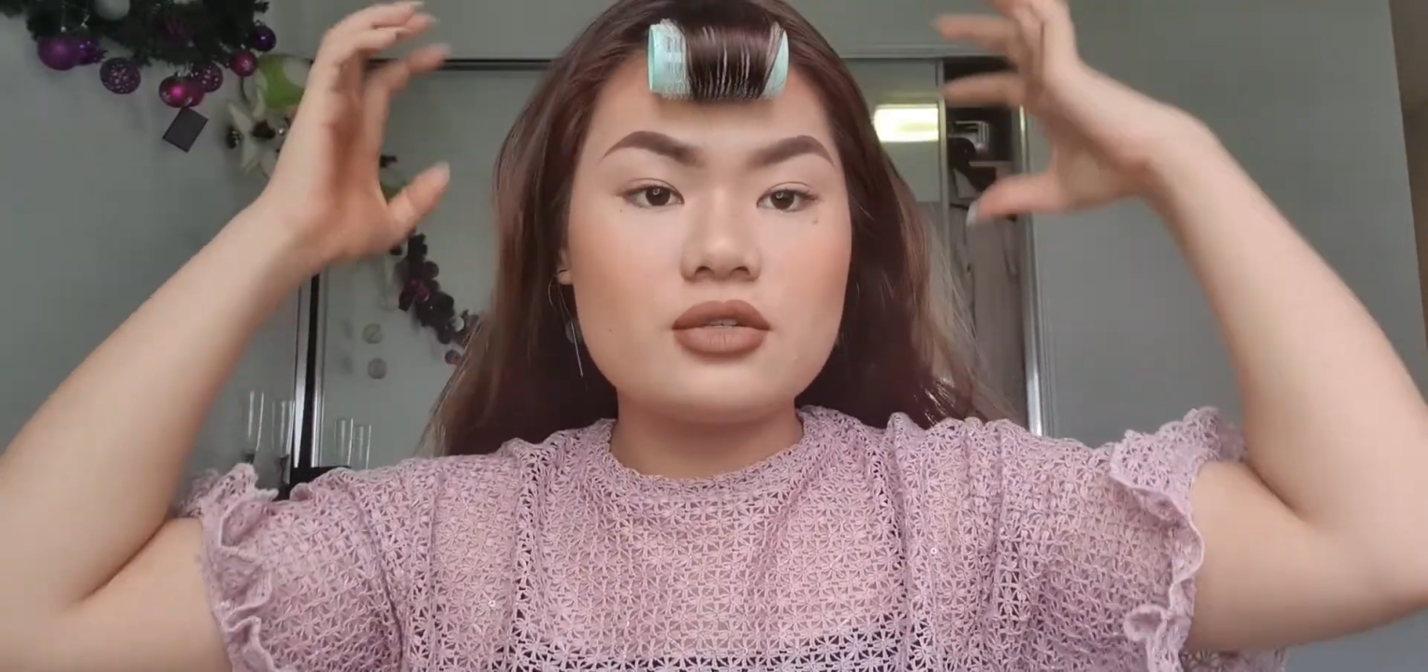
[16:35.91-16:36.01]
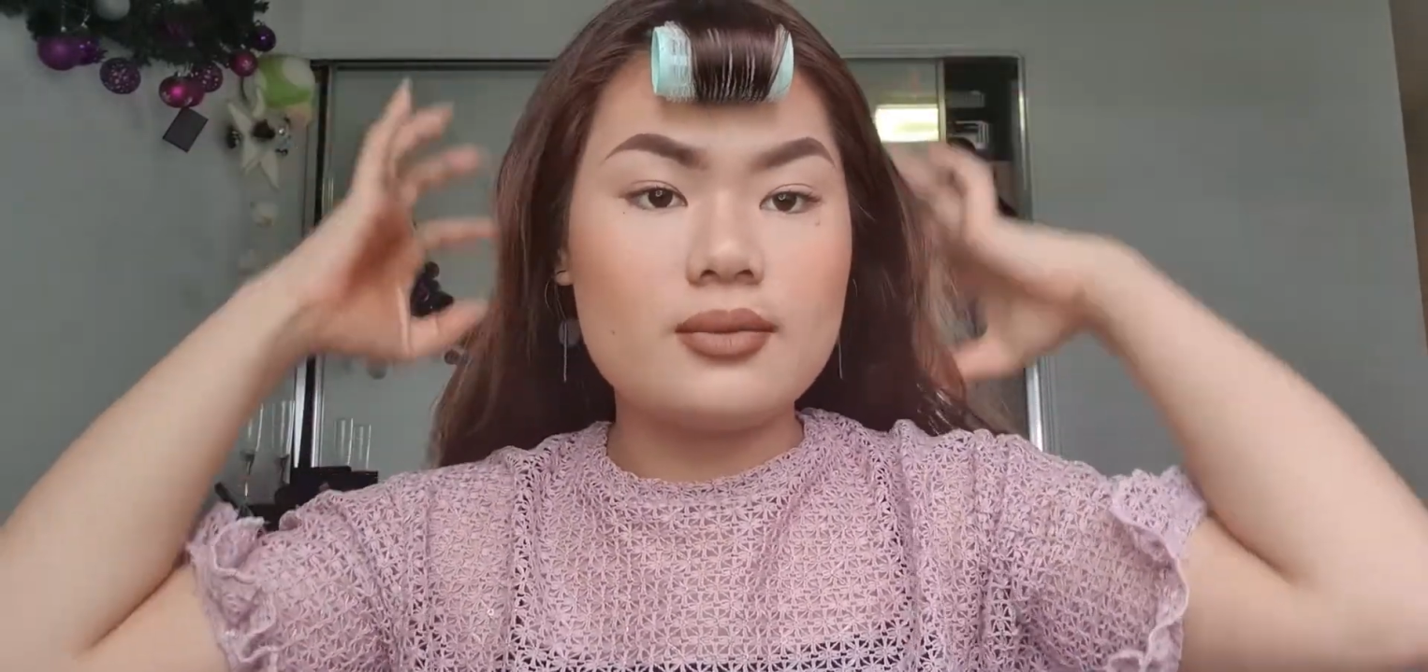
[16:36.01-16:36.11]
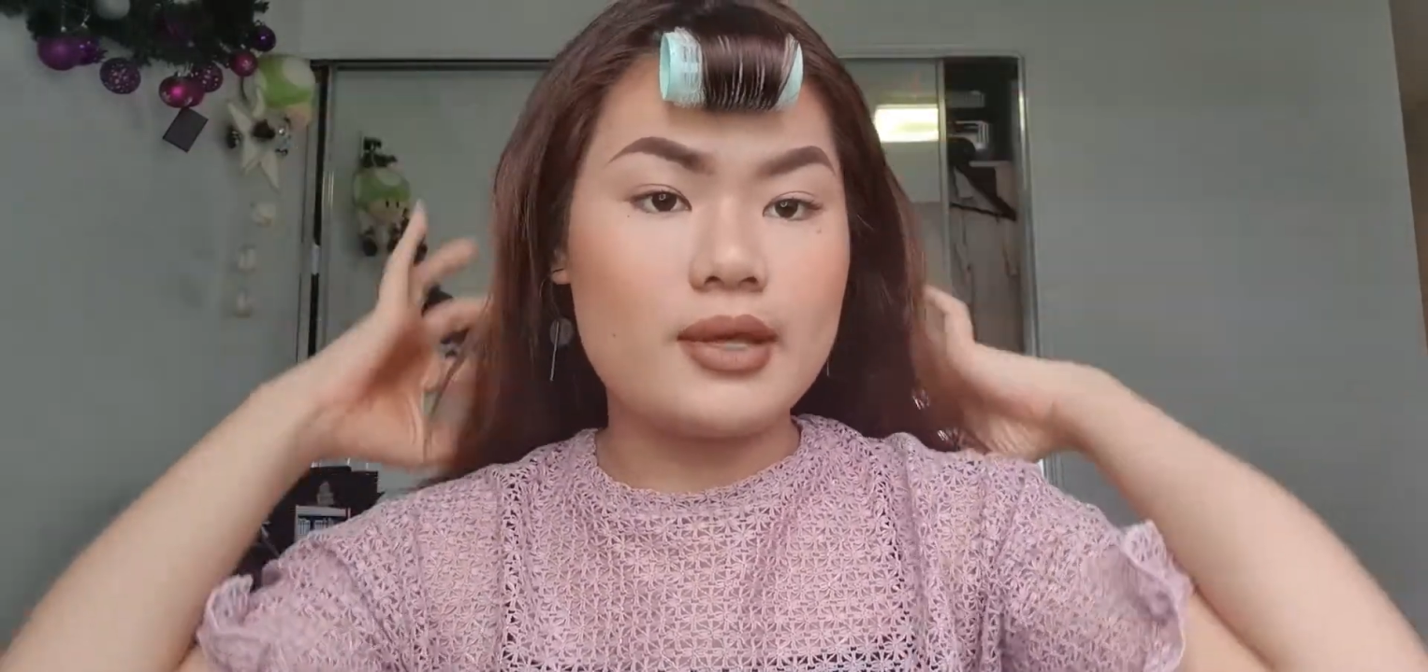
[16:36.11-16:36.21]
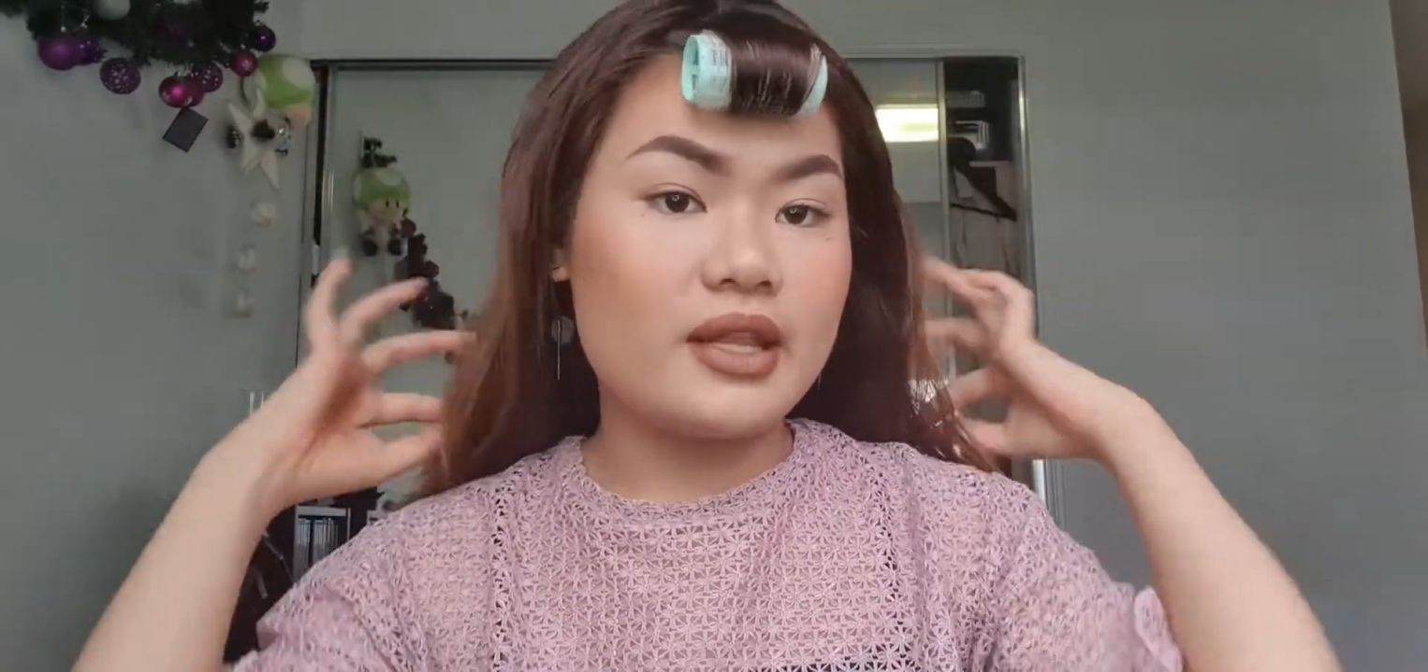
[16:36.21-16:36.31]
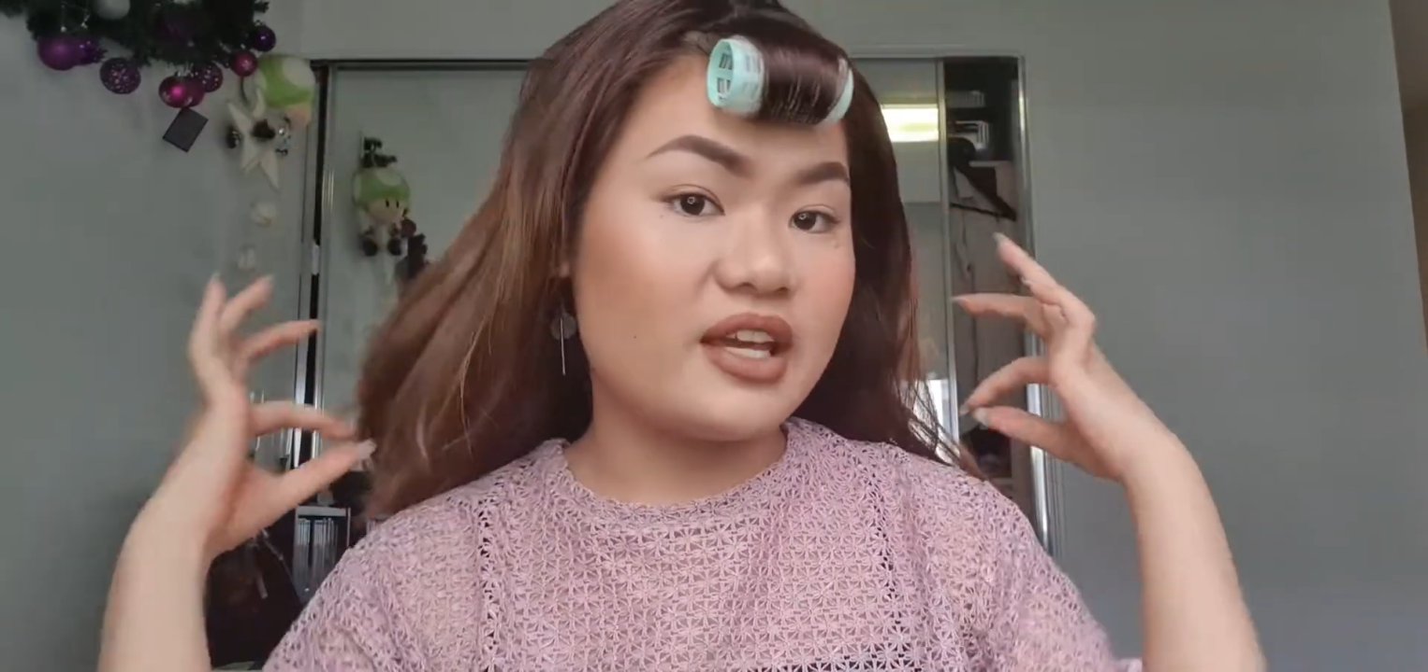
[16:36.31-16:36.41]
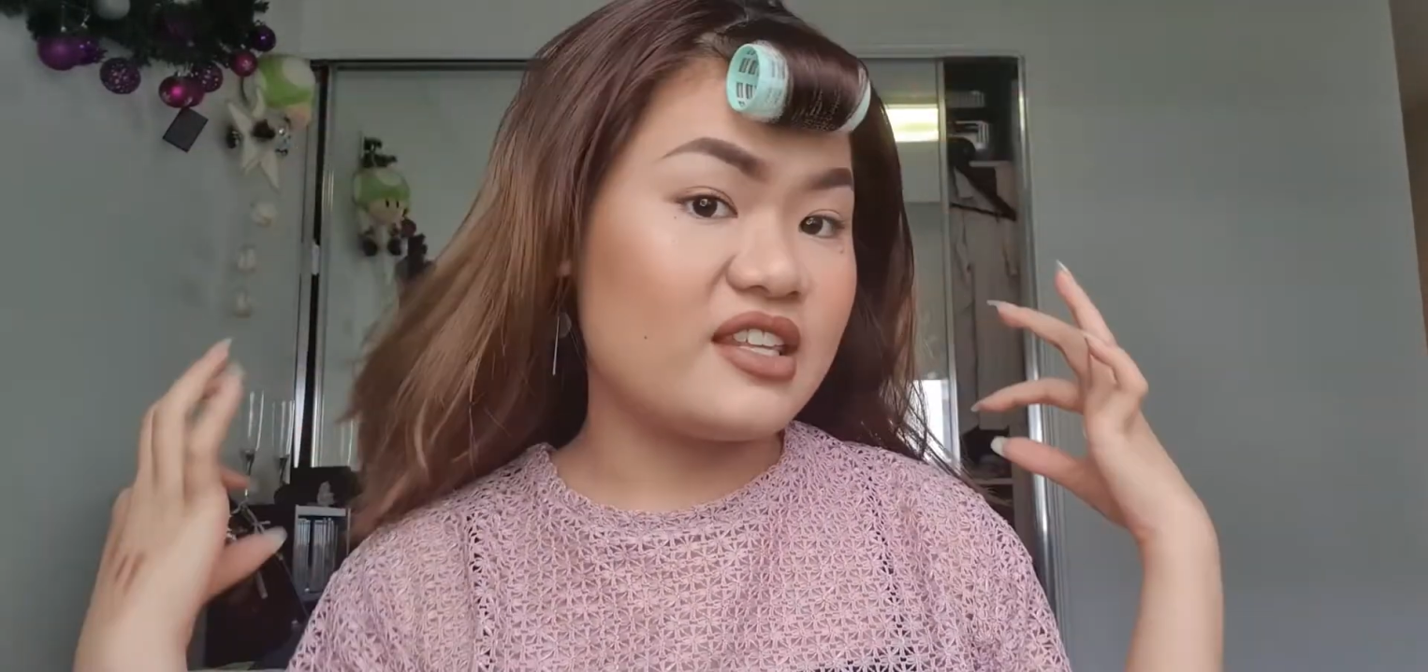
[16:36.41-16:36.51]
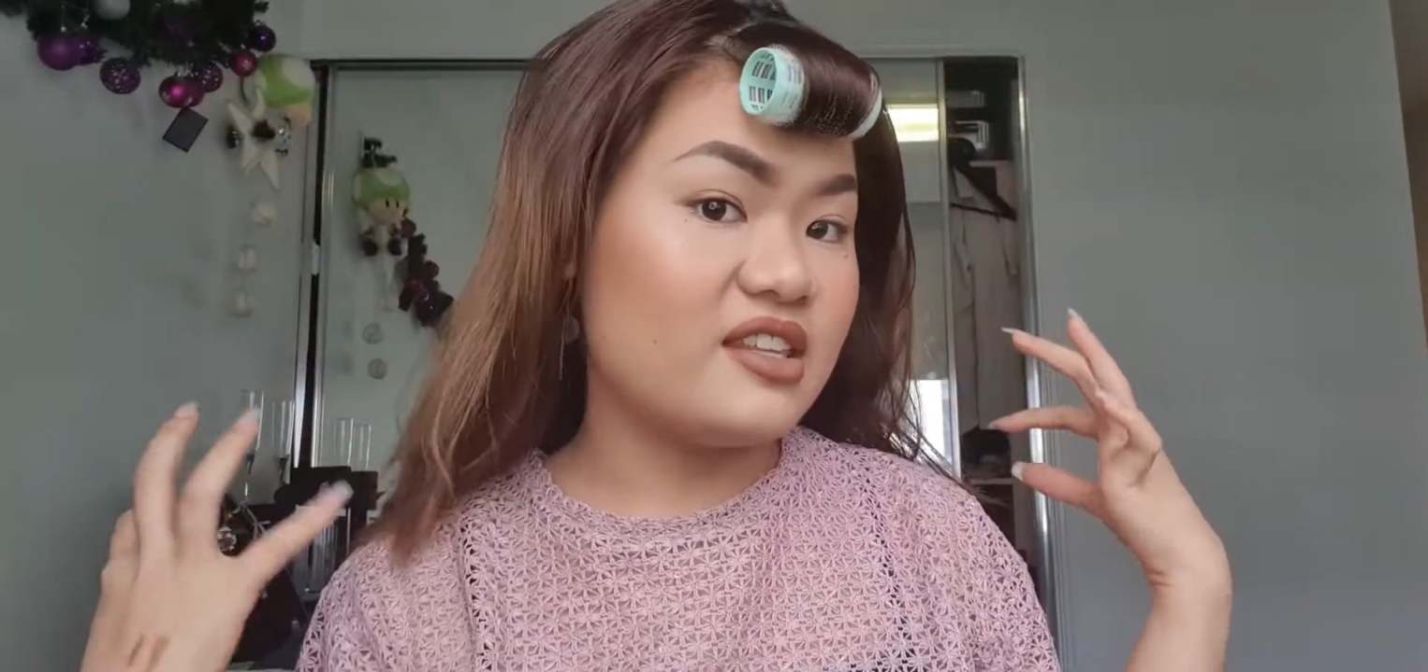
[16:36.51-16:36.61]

to be like